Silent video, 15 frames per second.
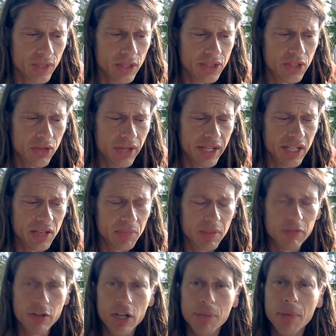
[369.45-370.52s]
So they can be
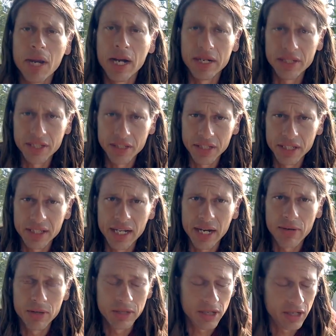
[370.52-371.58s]
very pioneering in
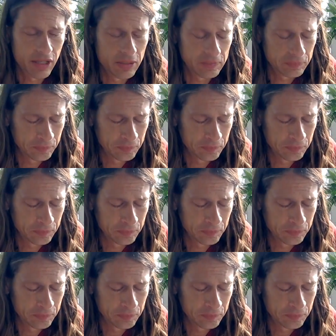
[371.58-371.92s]
that regard.